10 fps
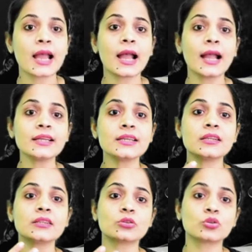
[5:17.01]
and
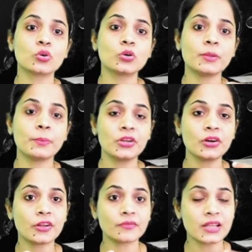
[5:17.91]
in through the
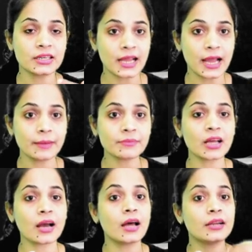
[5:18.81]
period of the time,
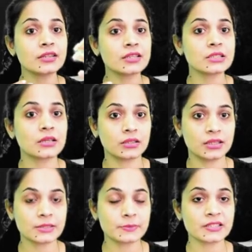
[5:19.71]

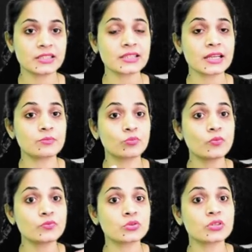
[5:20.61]
the species that
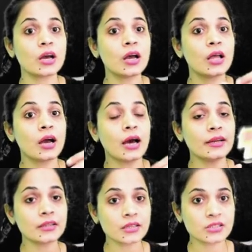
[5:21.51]
moved to the
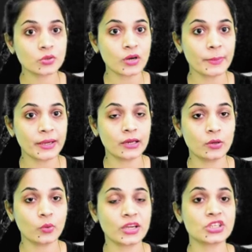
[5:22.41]
another geographical
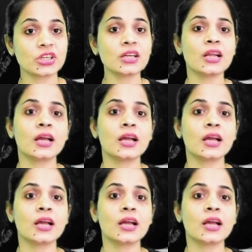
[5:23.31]
location,